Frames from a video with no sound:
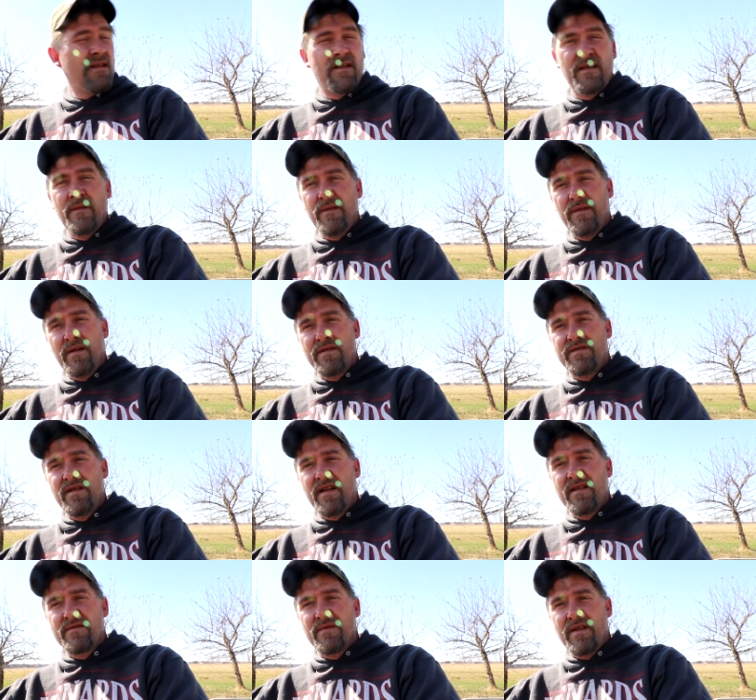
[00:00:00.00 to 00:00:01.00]
Never thought
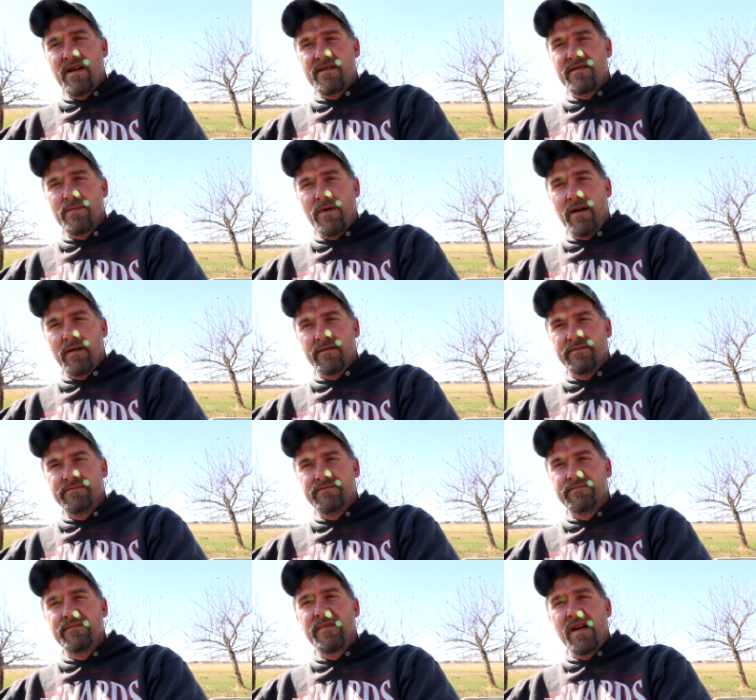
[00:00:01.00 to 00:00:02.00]
chickens were that smart.
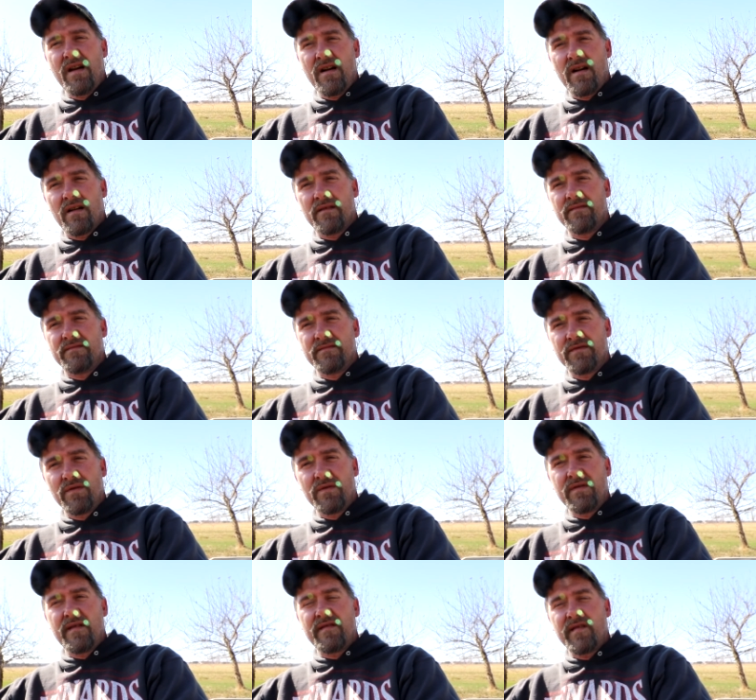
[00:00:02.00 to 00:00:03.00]
They are.
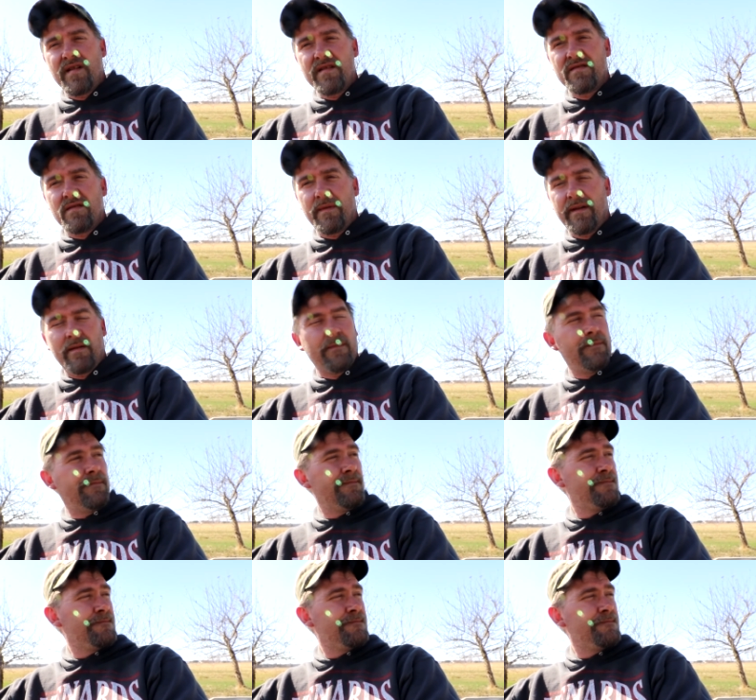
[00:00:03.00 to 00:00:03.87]
Don't underestimate them.